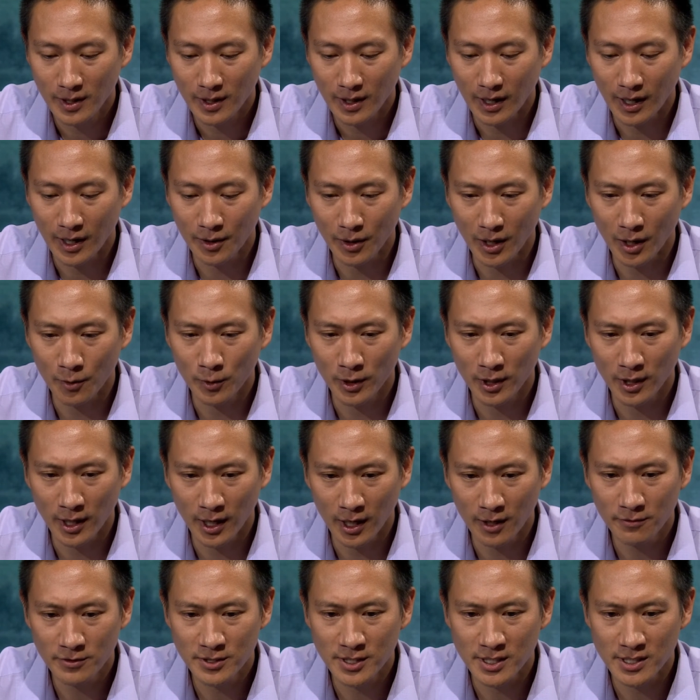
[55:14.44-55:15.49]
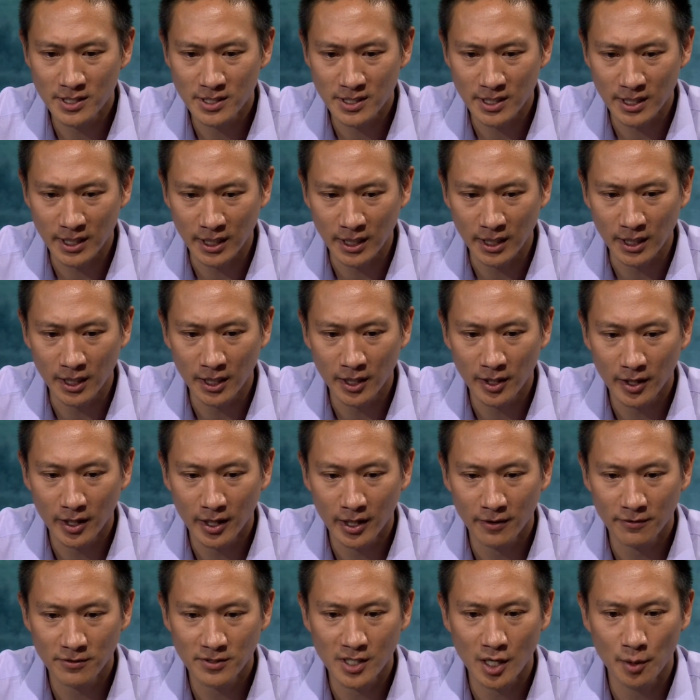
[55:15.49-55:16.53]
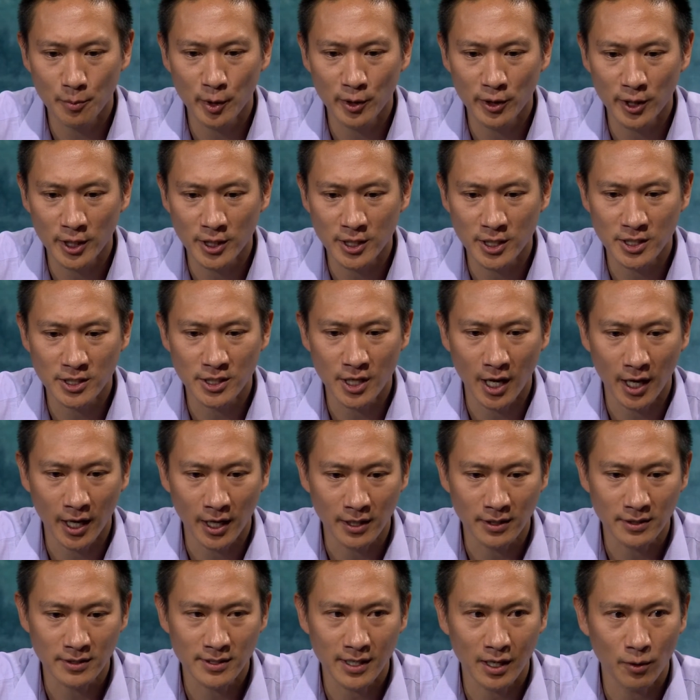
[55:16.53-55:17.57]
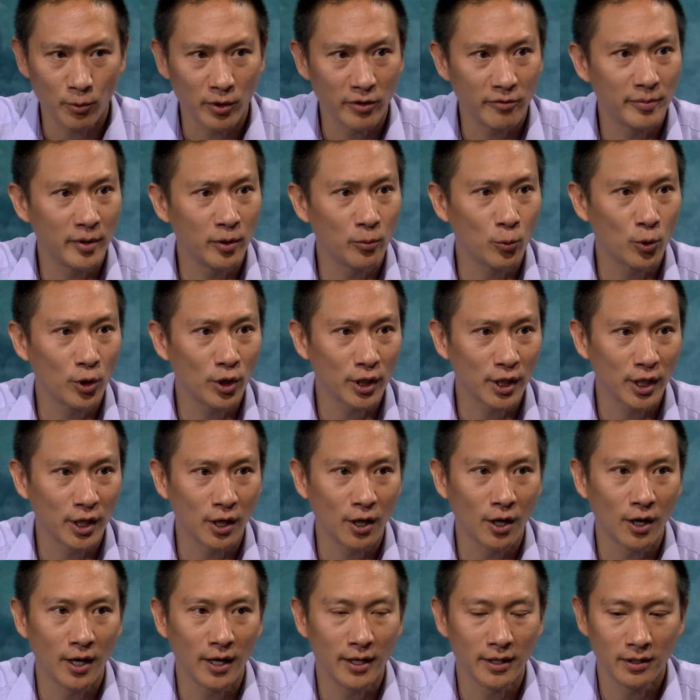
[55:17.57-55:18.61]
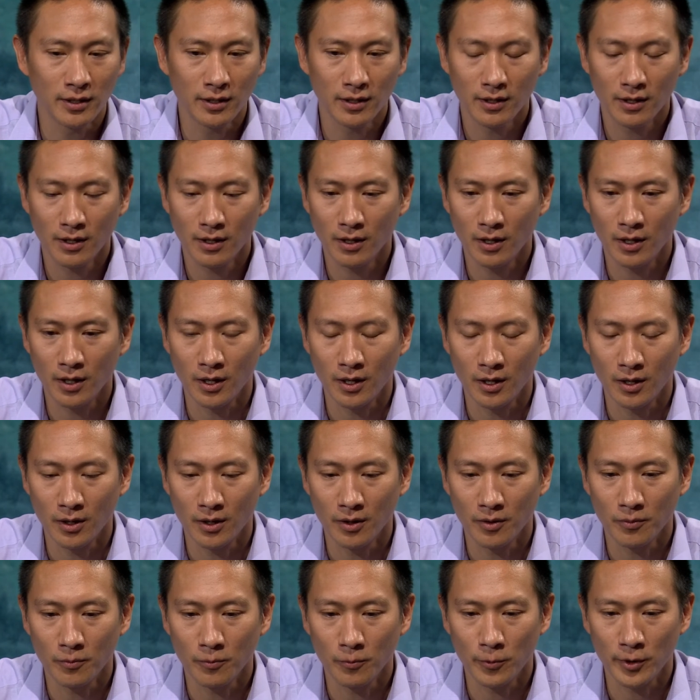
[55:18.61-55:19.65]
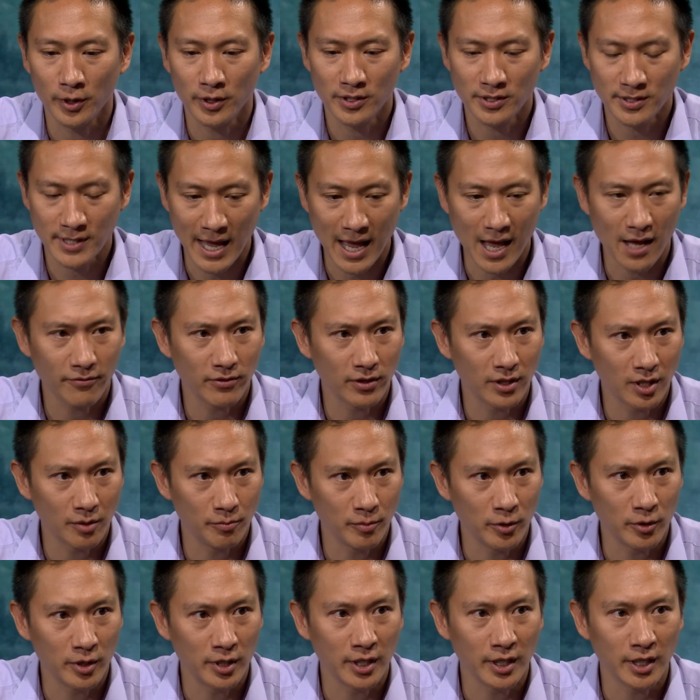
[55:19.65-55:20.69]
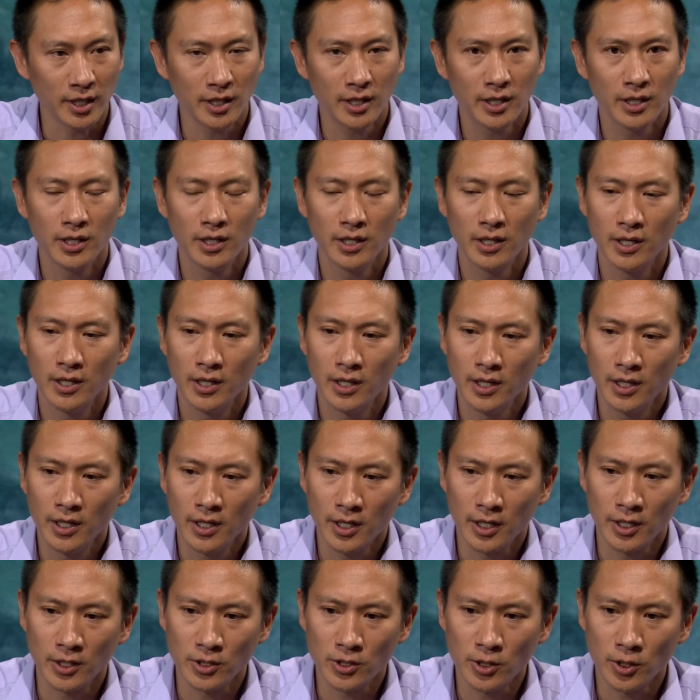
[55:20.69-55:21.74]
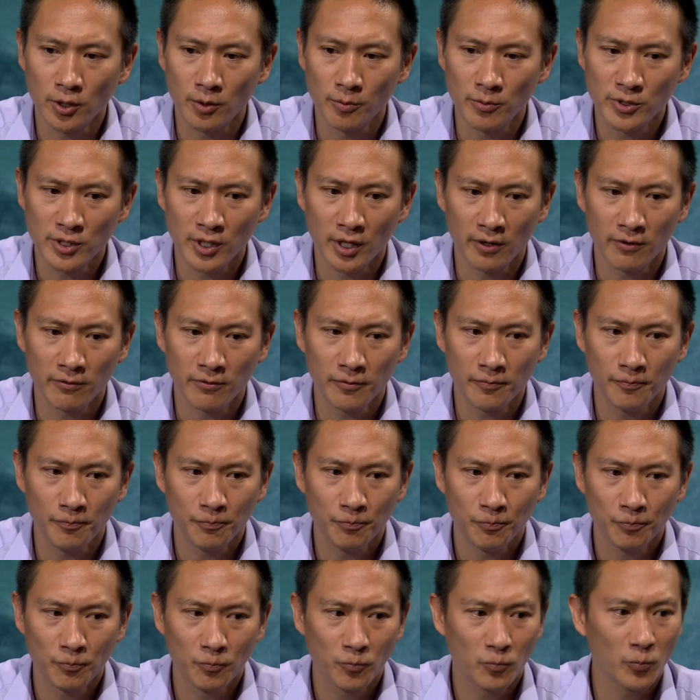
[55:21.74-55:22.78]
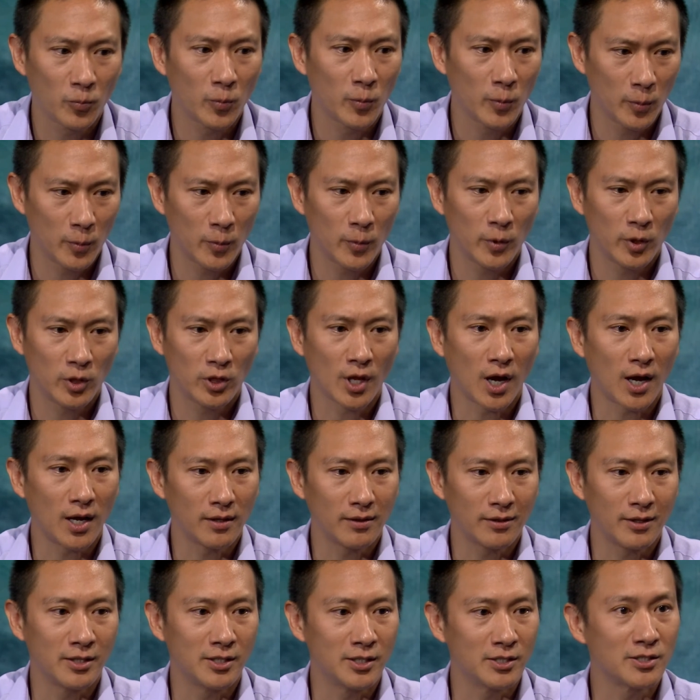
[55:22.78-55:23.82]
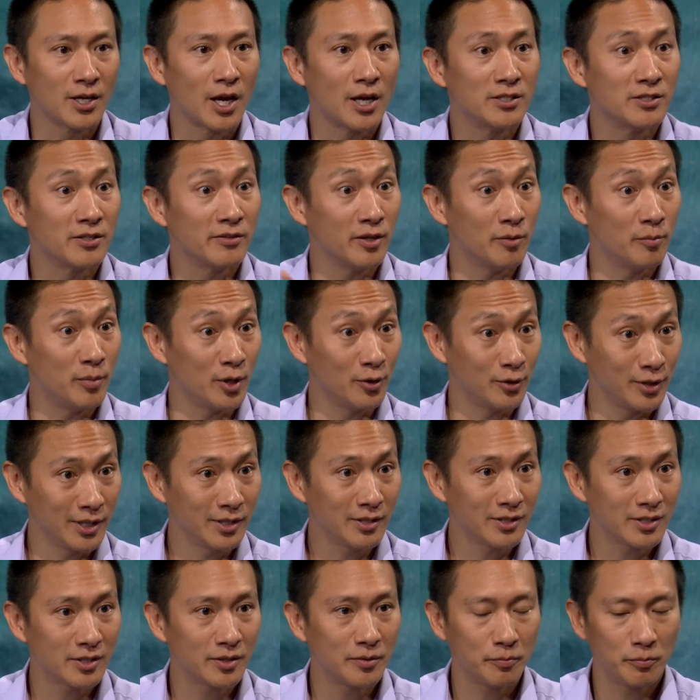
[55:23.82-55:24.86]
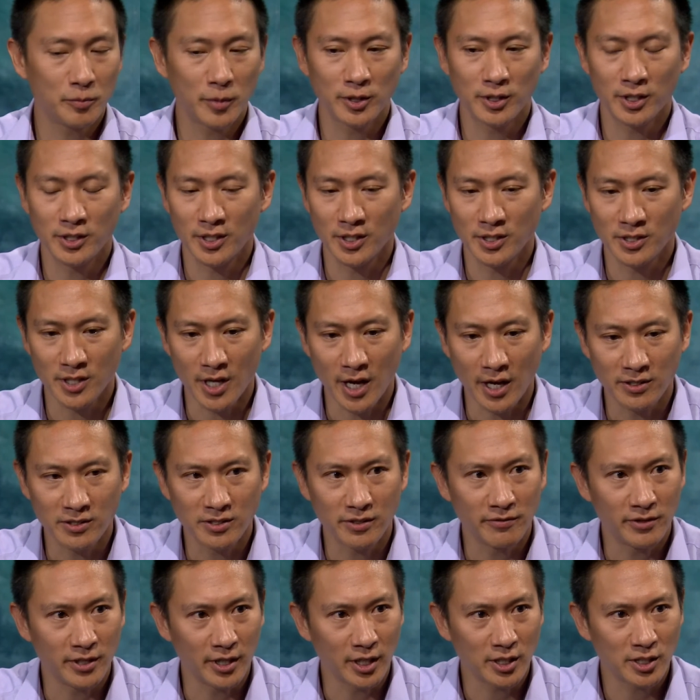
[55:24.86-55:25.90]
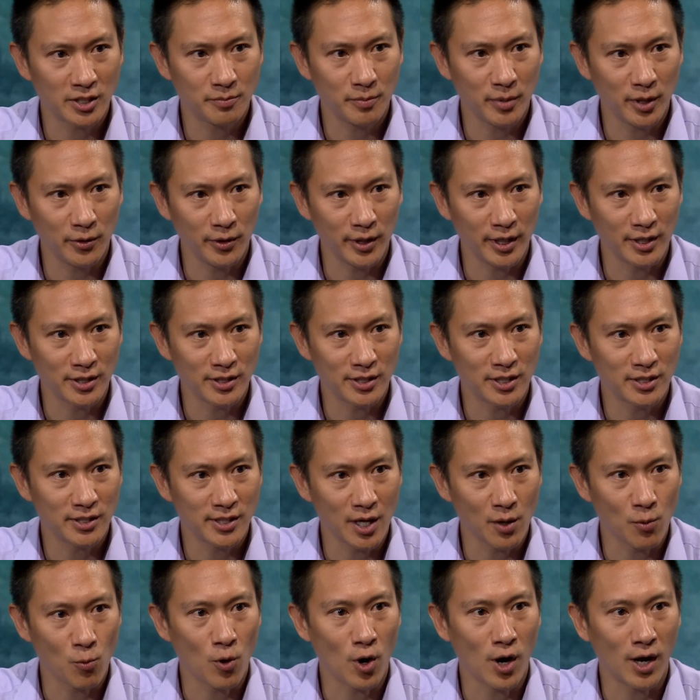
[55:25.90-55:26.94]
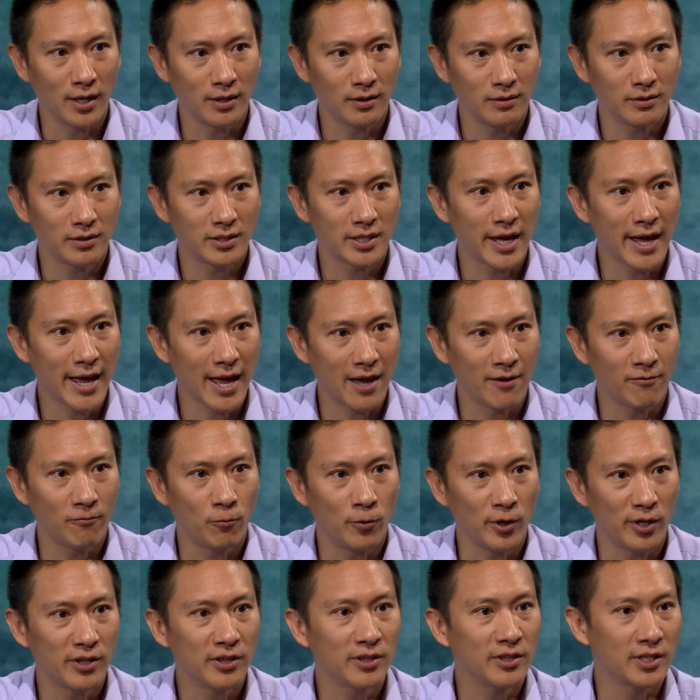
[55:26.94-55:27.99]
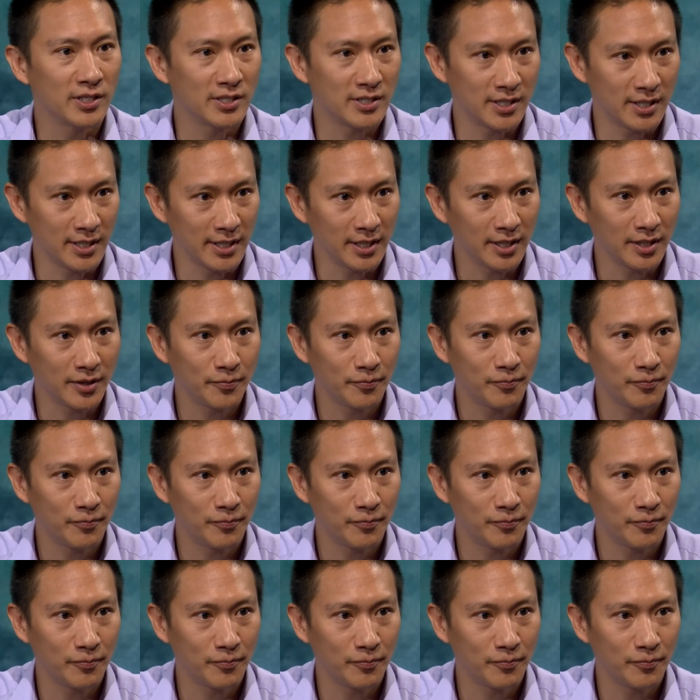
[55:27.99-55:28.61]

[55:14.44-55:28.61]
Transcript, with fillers: I, I would love to see if some of the designs that we've been working on uh, with staff and community, in terms of not the designs of the buildings, but the designs of the experiences they want to have with the city,